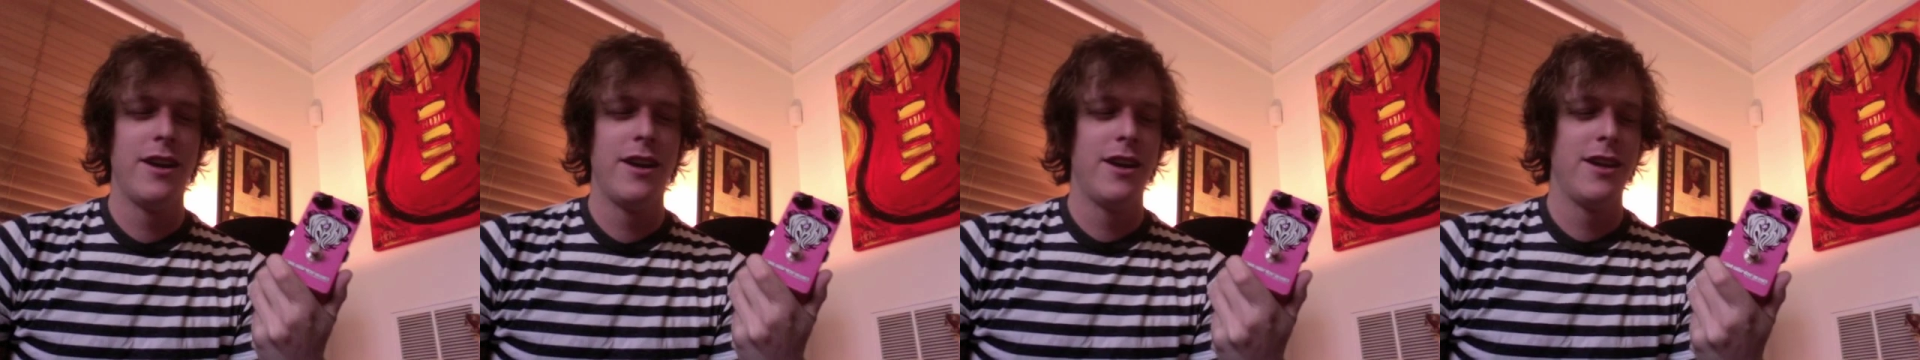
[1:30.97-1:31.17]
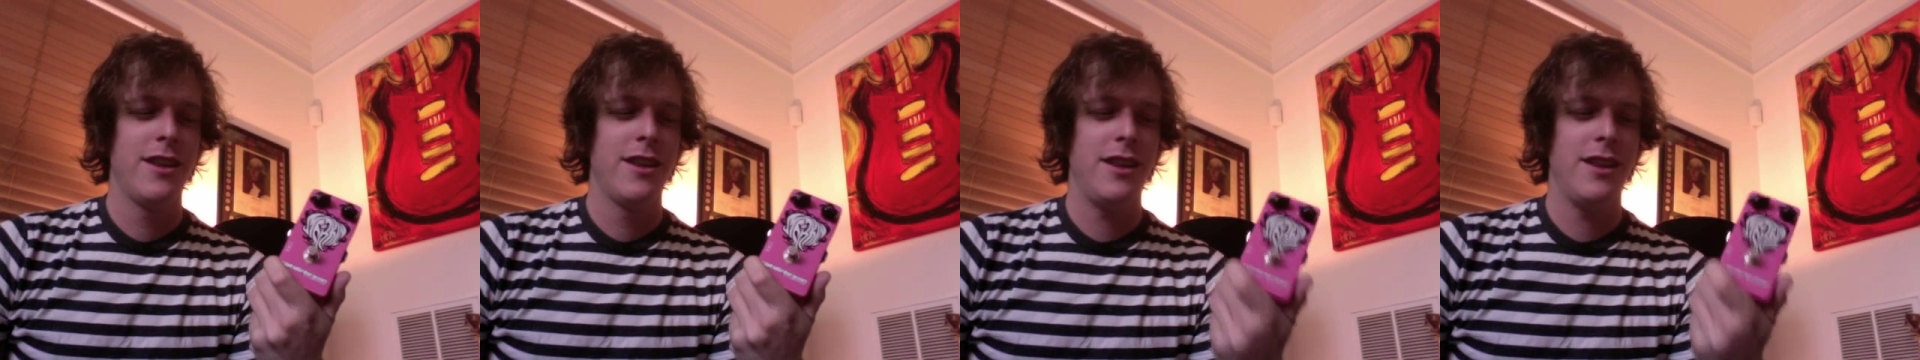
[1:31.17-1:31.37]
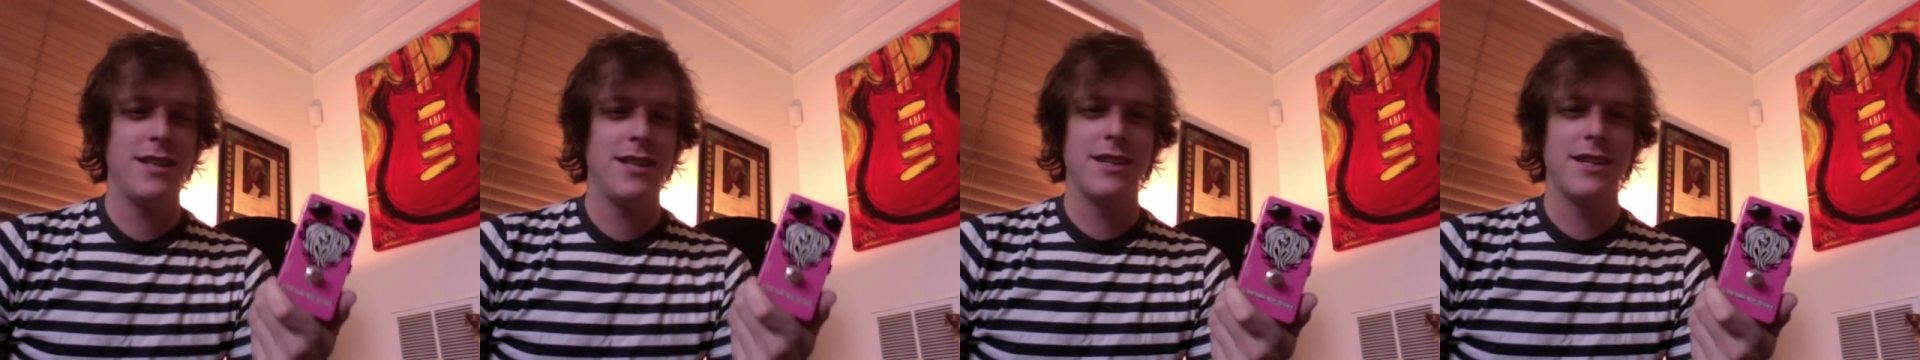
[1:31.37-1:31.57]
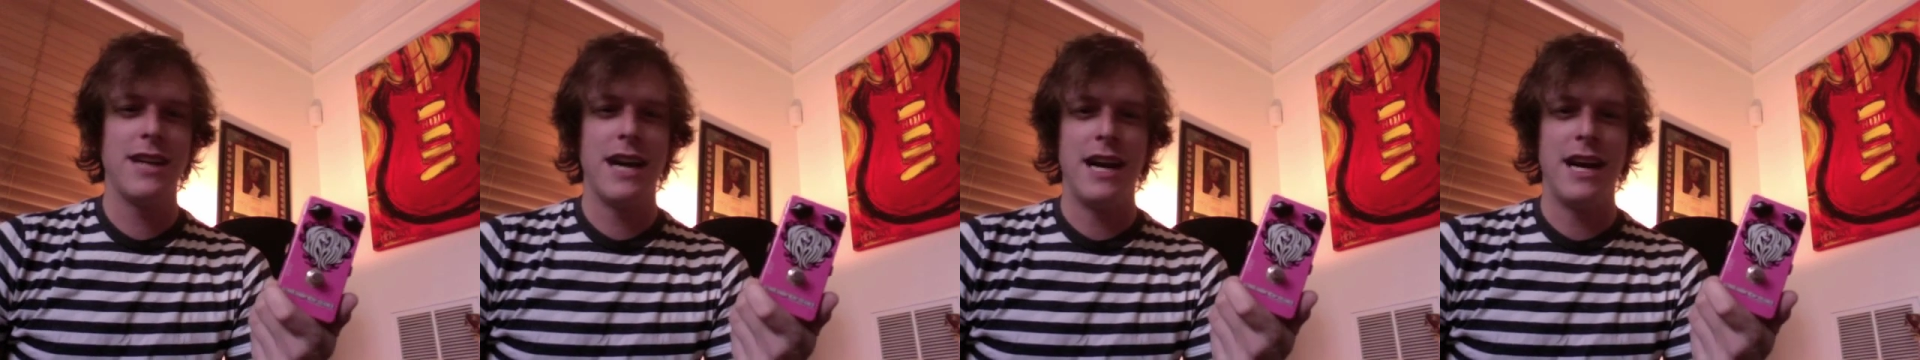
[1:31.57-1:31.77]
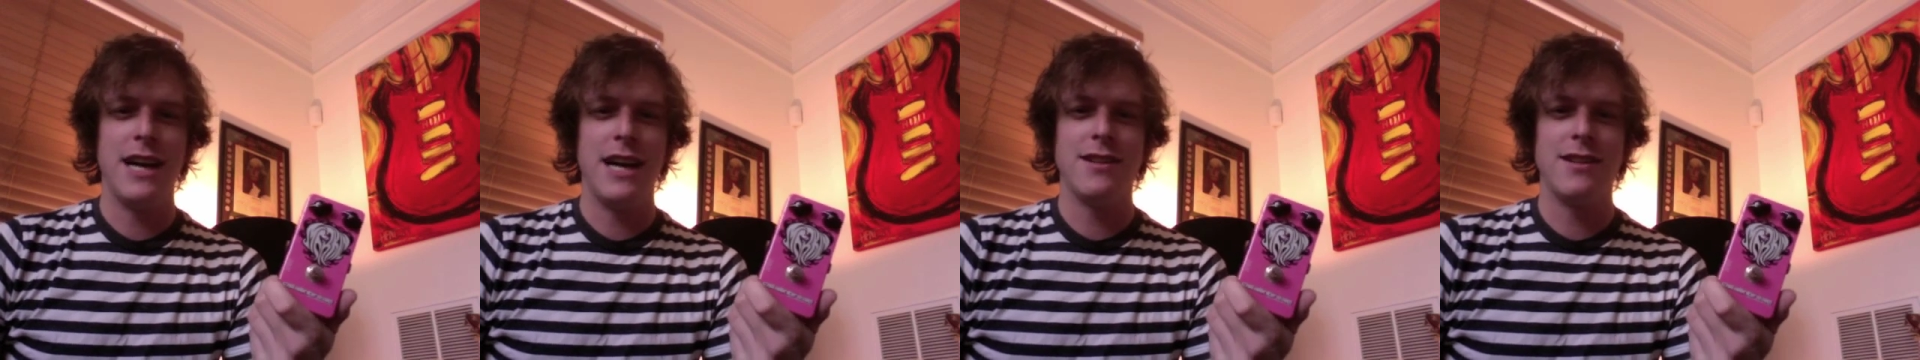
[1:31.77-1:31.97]
these
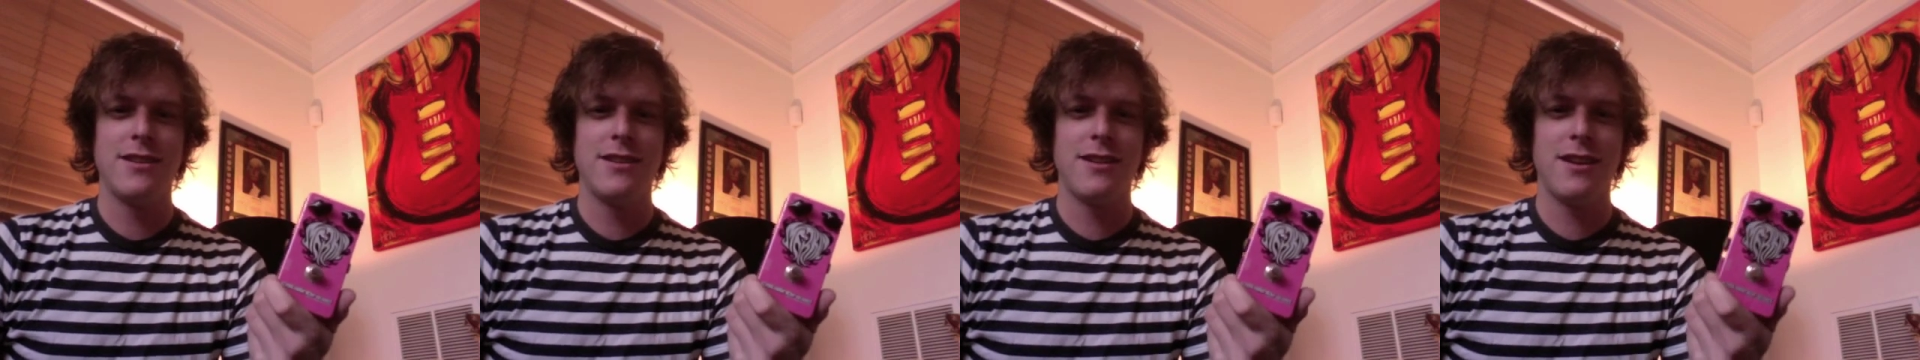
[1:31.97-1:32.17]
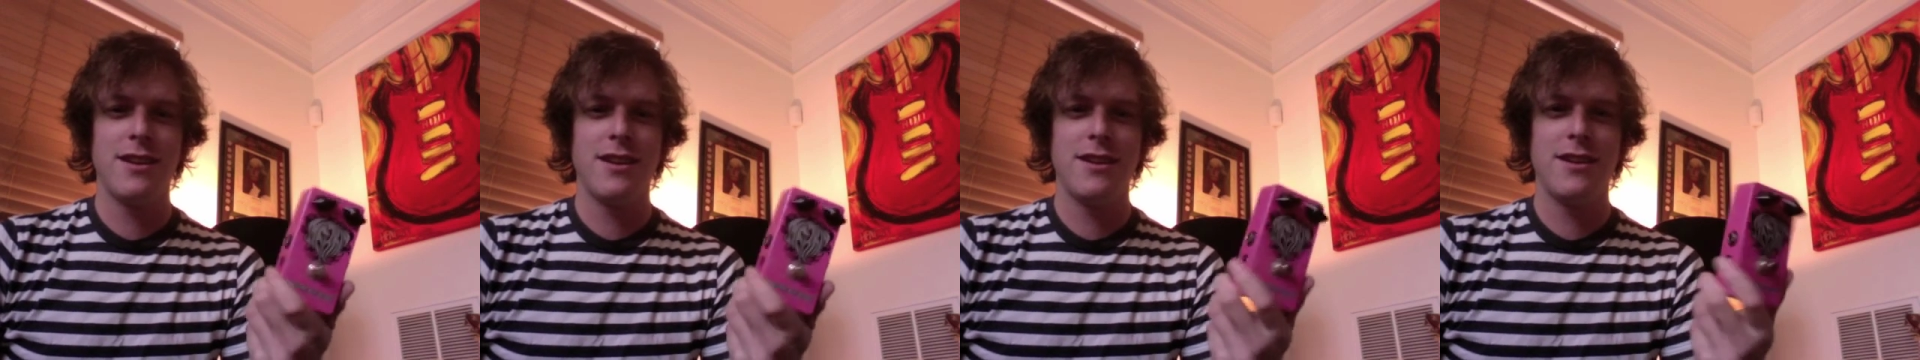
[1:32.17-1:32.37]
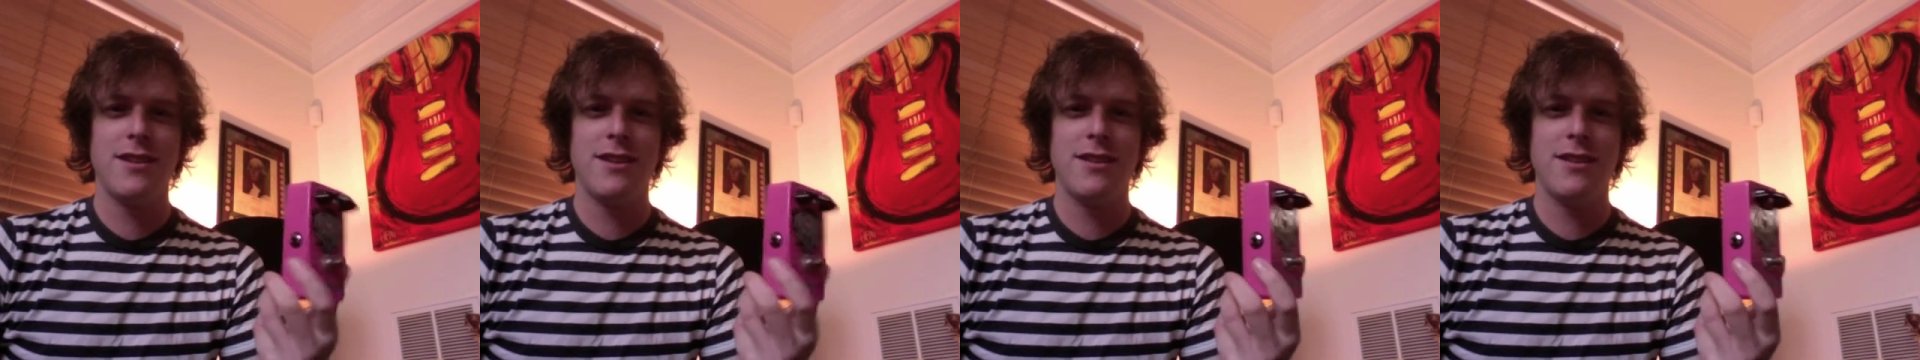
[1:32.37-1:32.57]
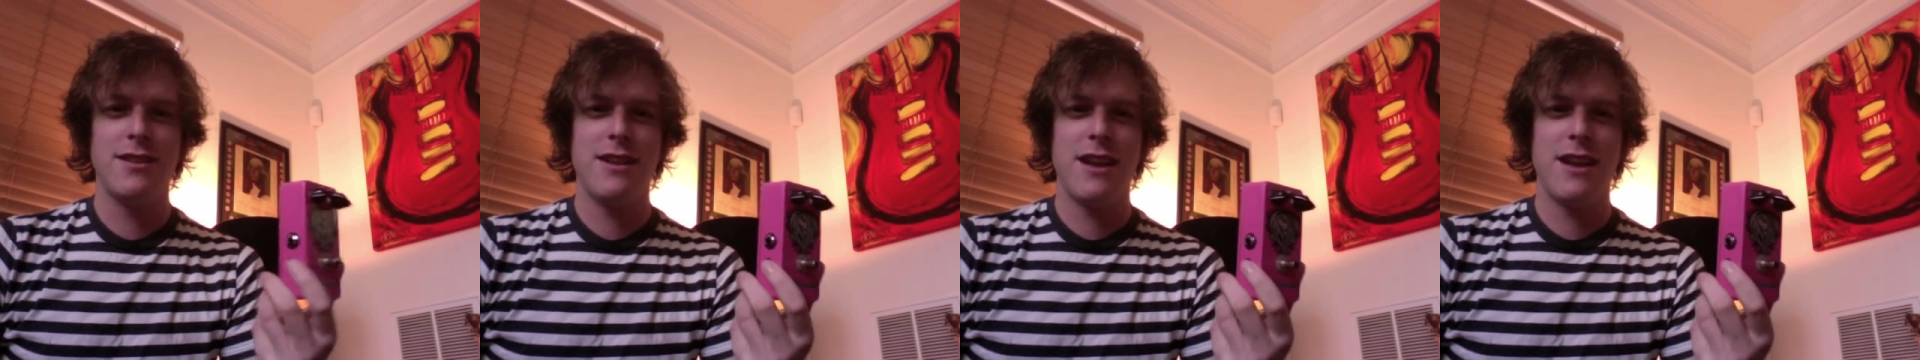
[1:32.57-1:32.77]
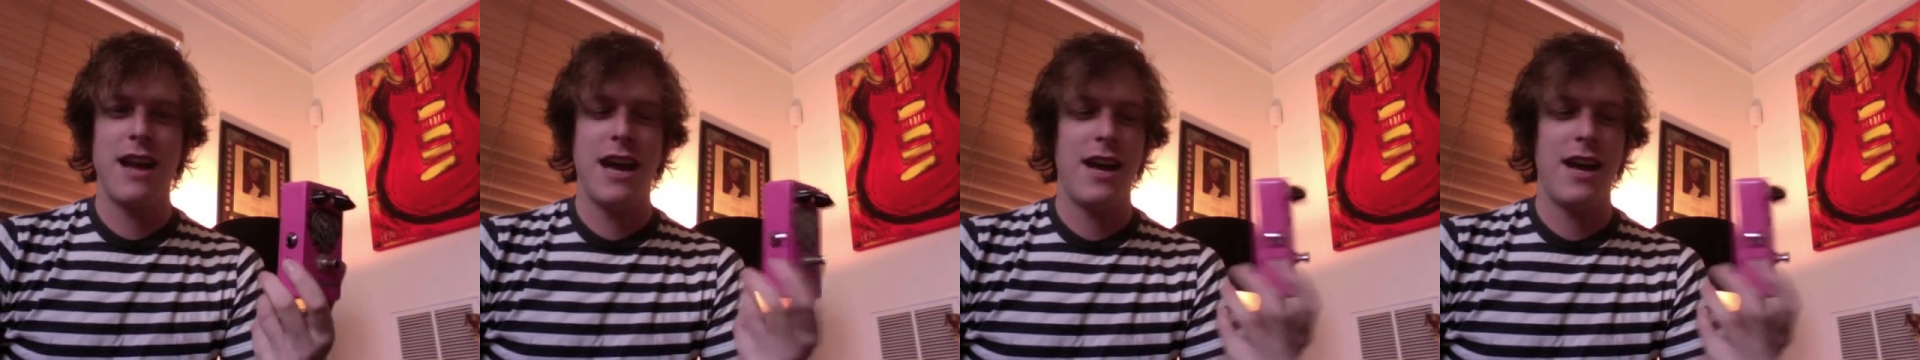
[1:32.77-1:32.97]
guys
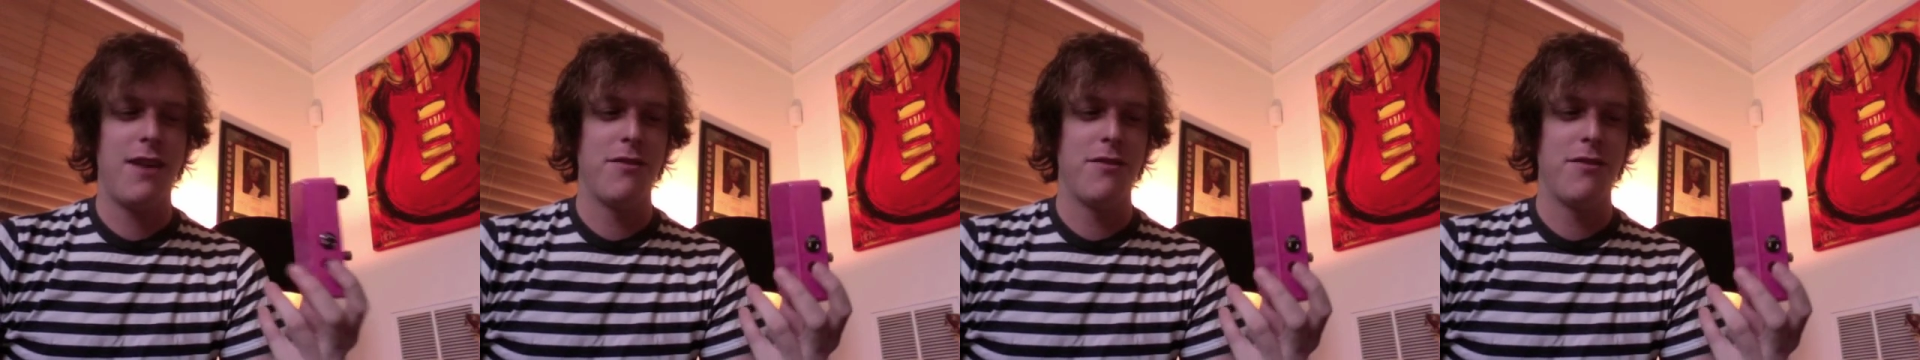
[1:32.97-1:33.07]
have a